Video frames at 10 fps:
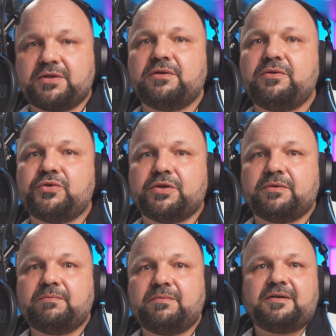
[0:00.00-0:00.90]
solution.
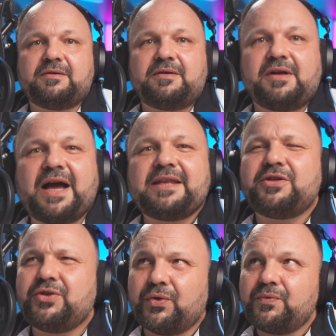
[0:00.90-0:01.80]
I
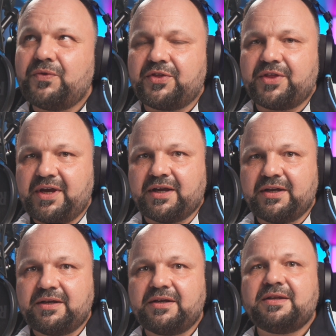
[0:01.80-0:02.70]
don't
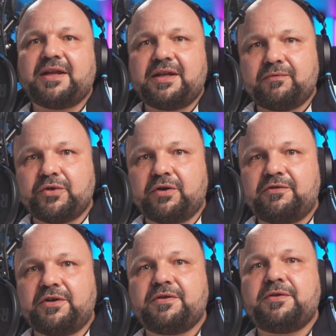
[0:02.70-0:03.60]
think that it would
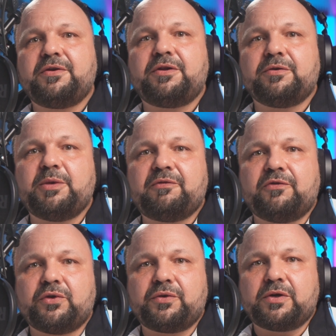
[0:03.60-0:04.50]
offer 32-bit
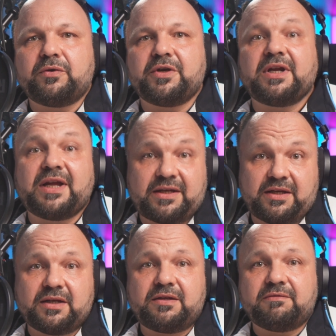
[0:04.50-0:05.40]
float recording like the
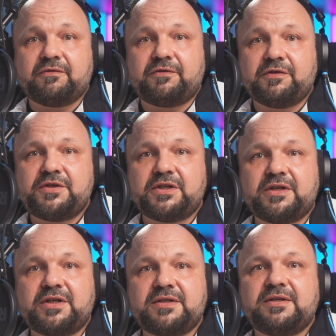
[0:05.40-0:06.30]
NT1 5th gen
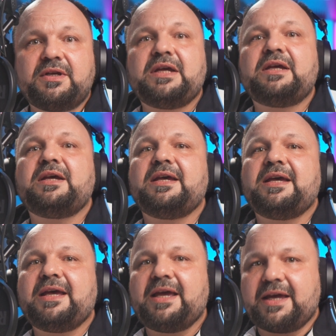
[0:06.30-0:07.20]
does.
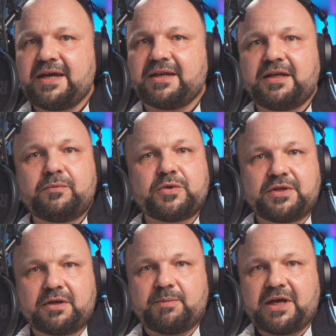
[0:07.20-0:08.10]
Again, it was
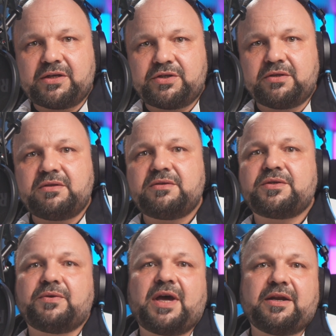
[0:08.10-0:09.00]
not mentioned,
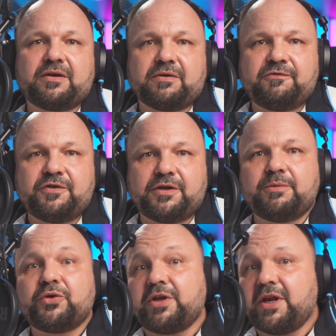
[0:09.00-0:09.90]
so neither confirmed
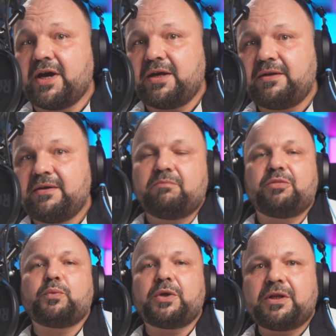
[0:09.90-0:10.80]
nor denied,
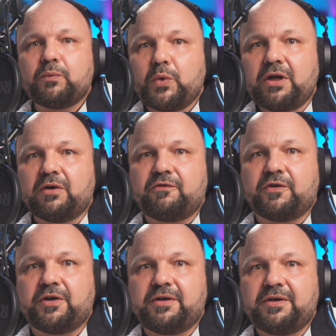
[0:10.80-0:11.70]
but what it will
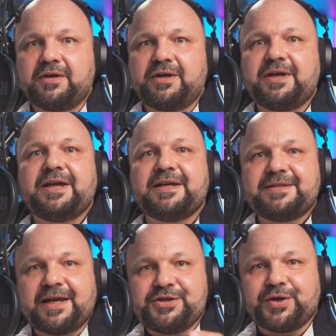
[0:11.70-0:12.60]
offer is
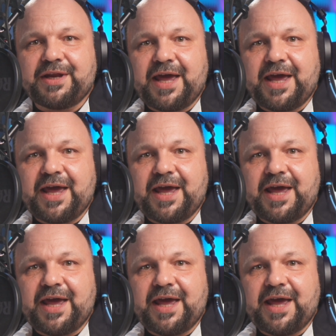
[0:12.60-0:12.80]
that you can